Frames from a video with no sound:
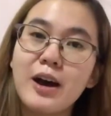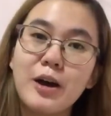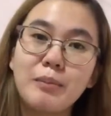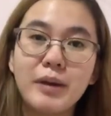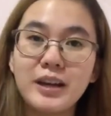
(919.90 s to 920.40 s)

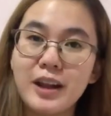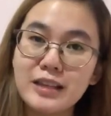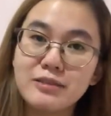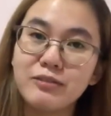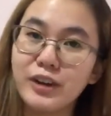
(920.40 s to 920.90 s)
on my
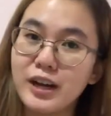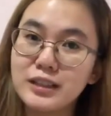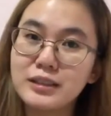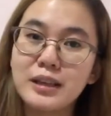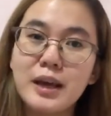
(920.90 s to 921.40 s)
next
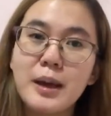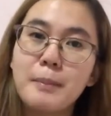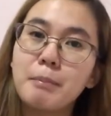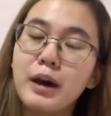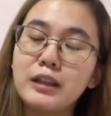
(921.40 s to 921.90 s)
vlogs.
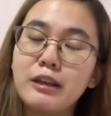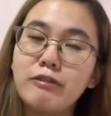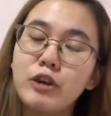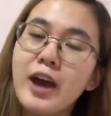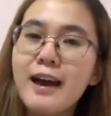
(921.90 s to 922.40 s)
But
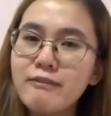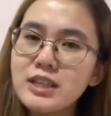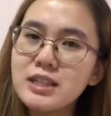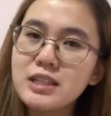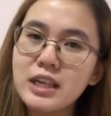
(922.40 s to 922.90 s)
if you
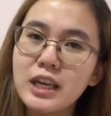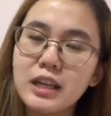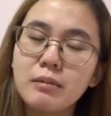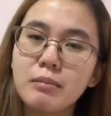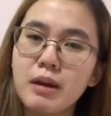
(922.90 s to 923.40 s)
haven't
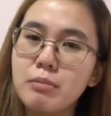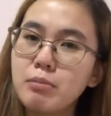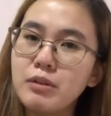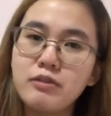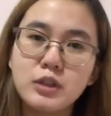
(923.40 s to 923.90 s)
seen my
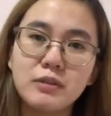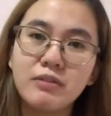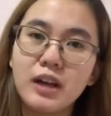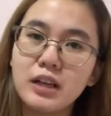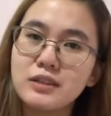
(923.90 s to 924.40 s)
previous
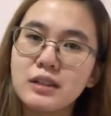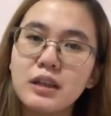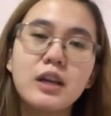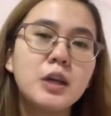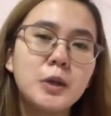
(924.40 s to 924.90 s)
vlogs,
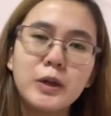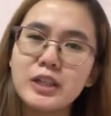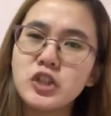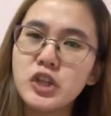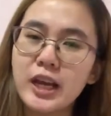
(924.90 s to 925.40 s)
you
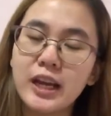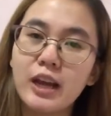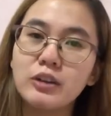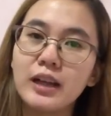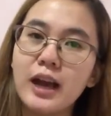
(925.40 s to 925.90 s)
can check it
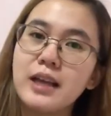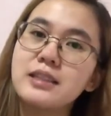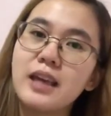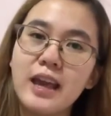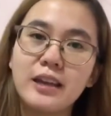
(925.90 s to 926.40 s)
out,
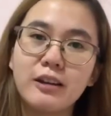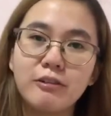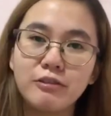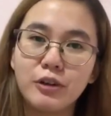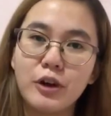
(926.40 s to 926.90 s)
guys. And
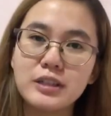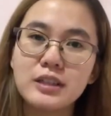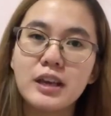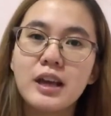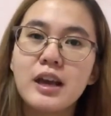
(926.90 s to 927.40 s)
of
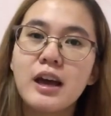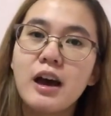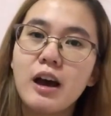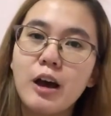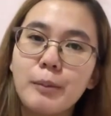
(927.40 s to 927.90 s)
course,
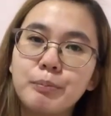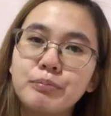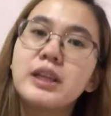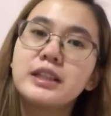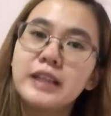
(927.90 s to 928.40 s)

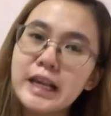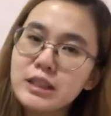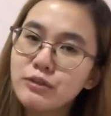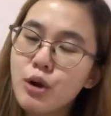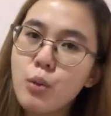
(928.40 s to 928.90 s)

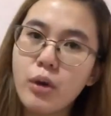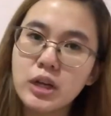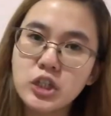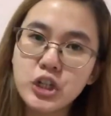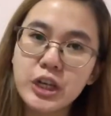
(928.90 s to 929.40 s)
thanks for
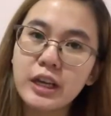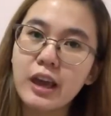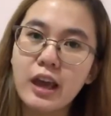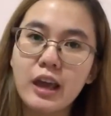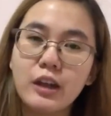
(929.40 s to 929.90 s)
watching.
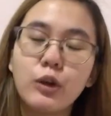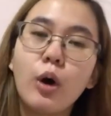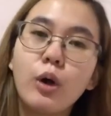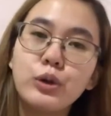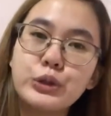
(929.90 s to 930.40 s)
And
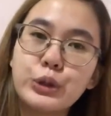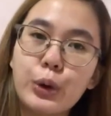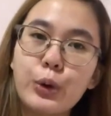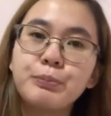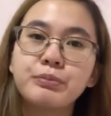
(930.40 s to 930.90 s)
also,